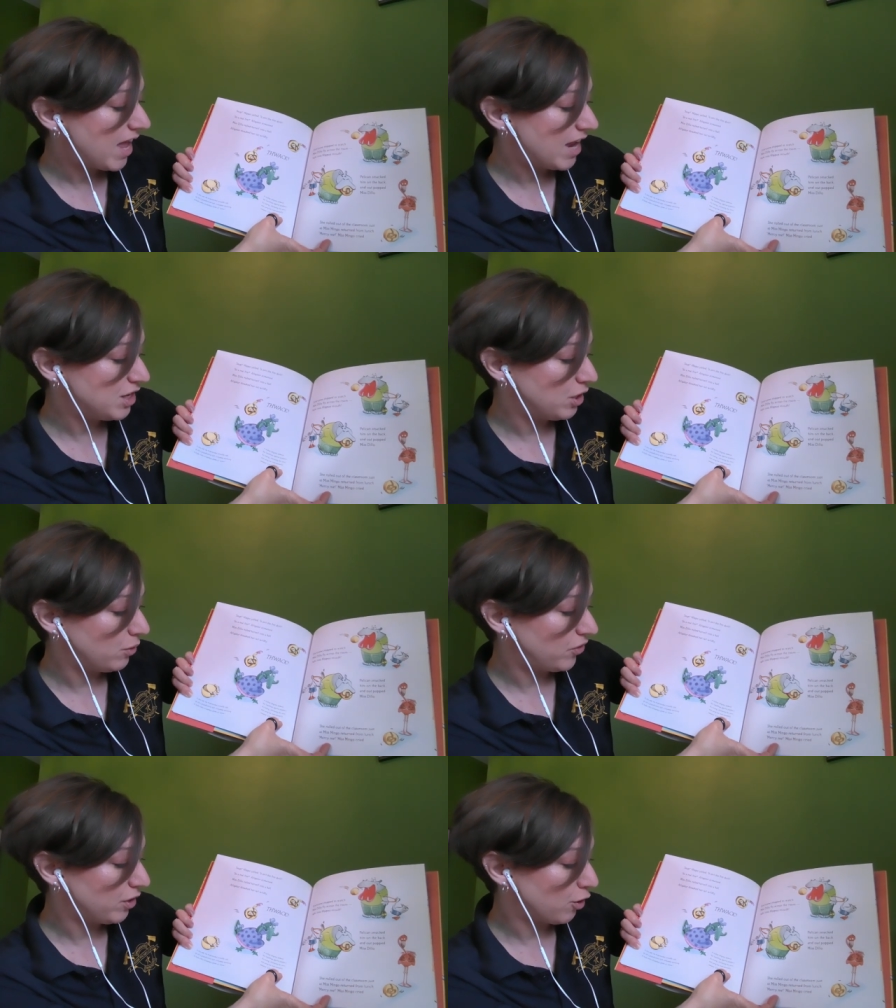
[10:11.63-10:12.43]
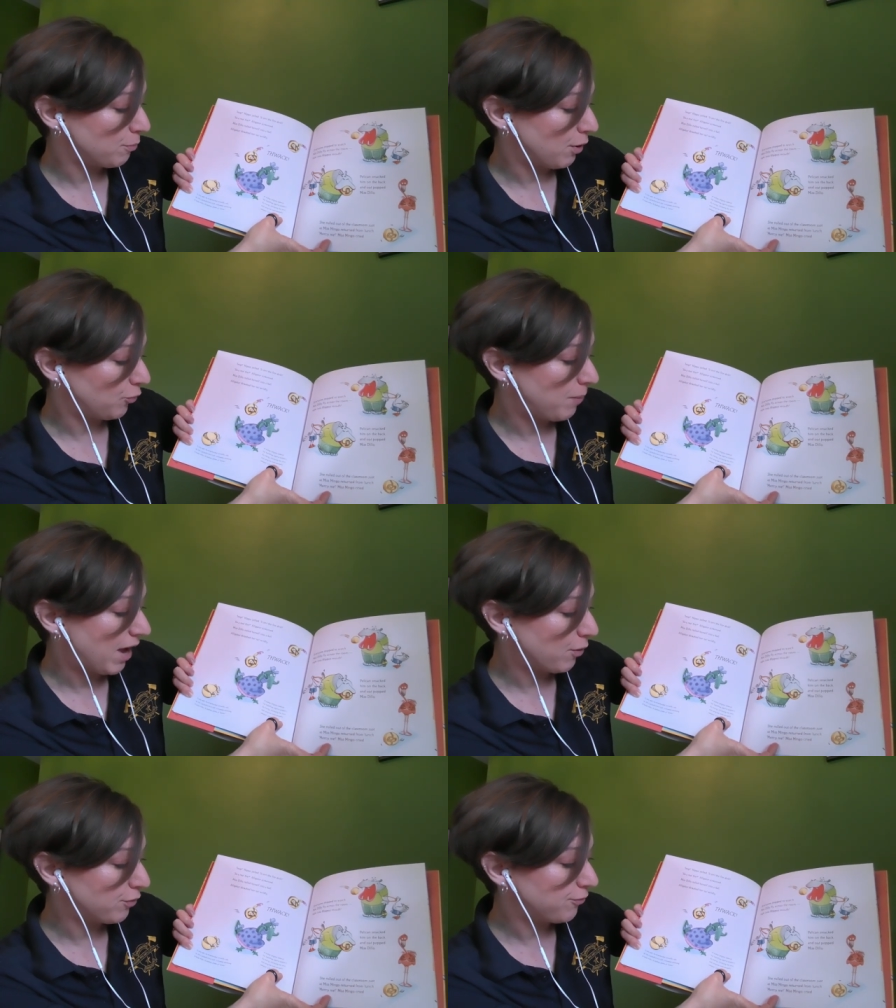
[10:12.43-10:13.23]
and using her most
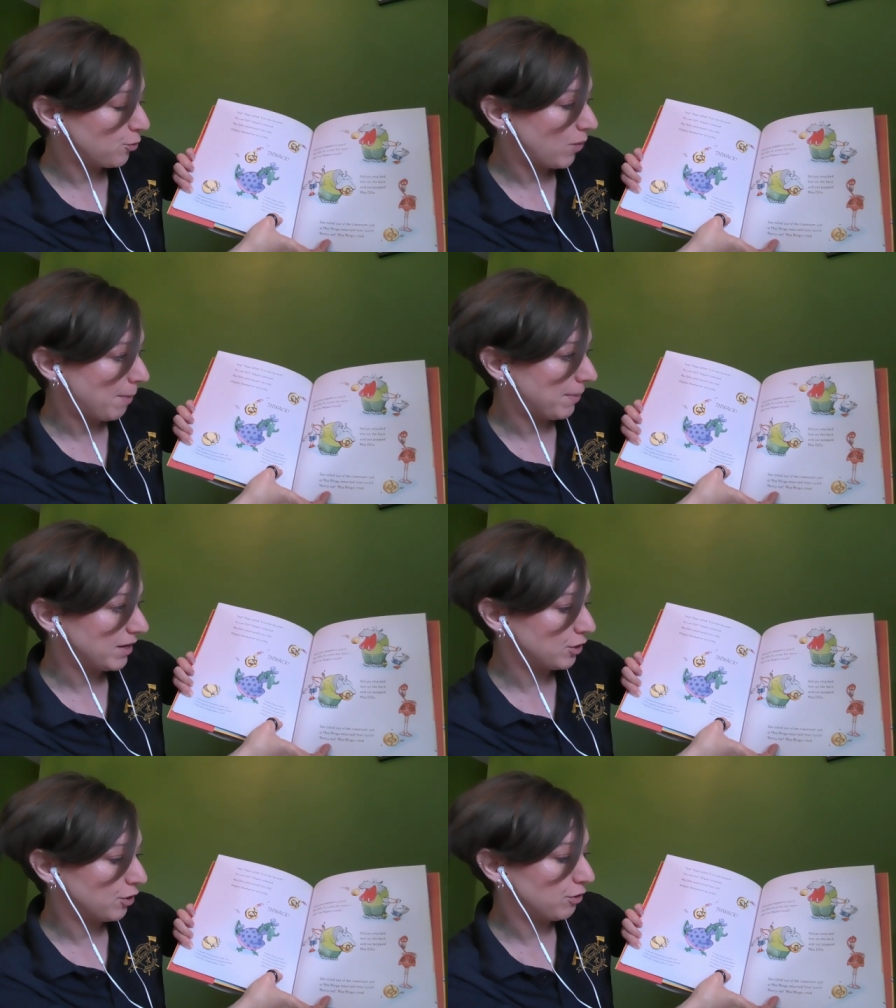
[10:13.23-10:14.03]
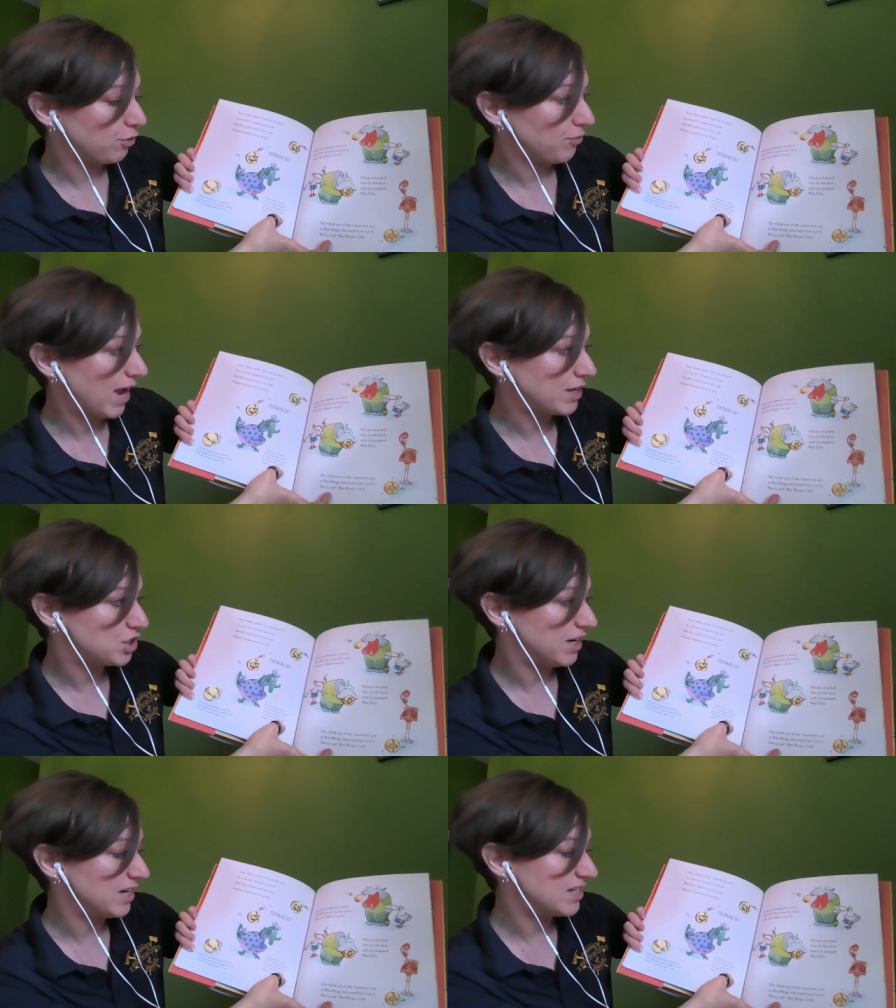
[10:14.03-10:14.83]
powerful weapon, her
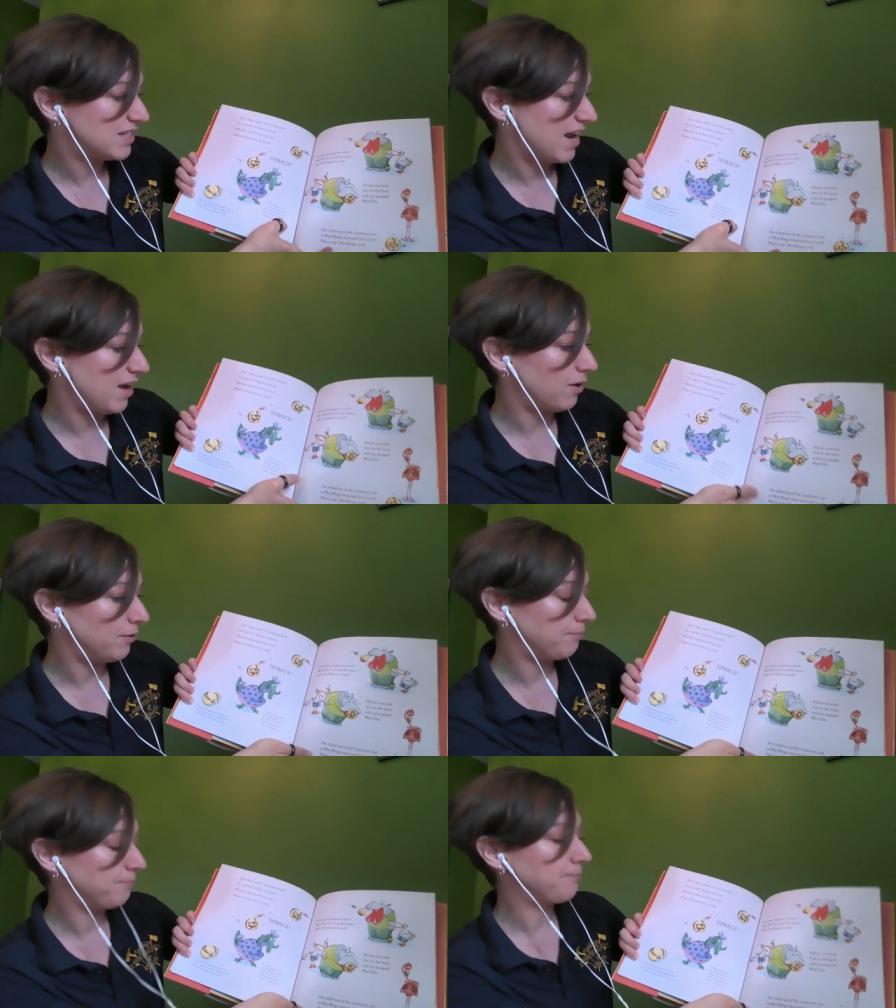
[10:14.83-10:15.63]
thrashing tail.